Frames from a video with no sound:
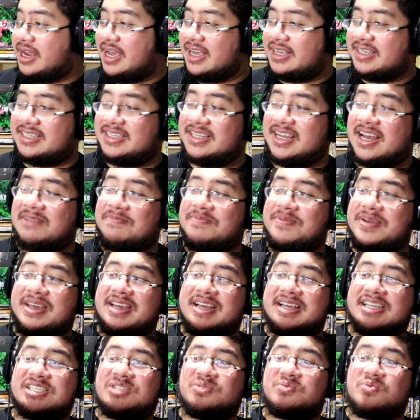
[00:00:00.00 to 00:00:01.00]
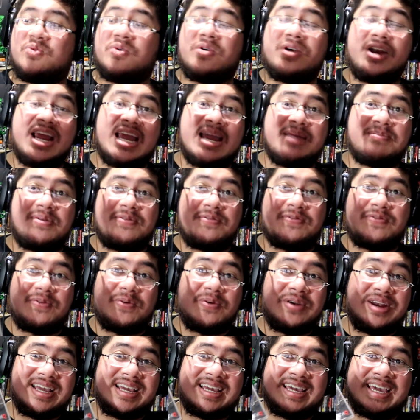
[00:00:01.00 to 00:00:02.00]
Next up is Warhammer
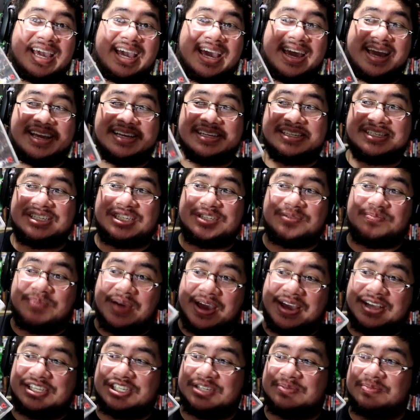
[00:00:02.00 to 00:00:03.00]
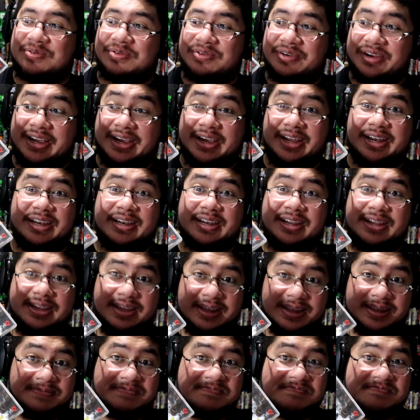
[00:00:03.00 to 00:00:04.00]
40k Space Marine.
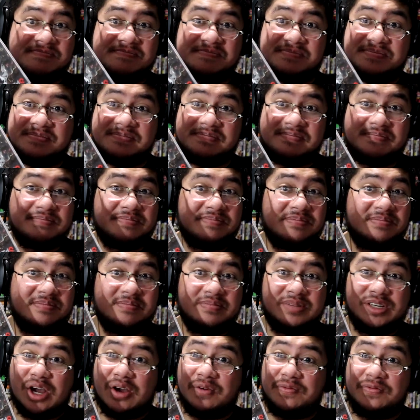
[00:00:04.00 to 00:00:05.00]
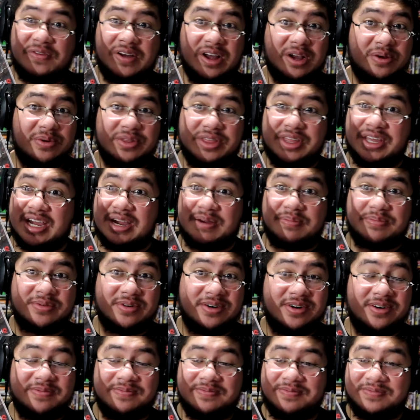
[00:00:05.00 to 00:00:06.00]
Don't fuck with the
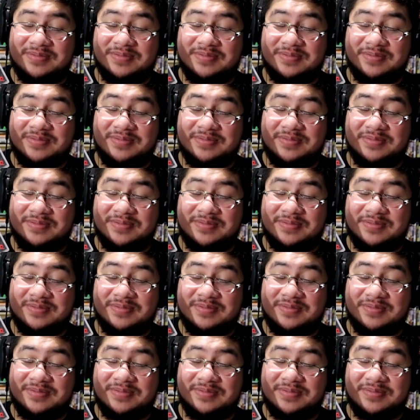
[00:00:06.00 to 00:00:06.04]
Emperor.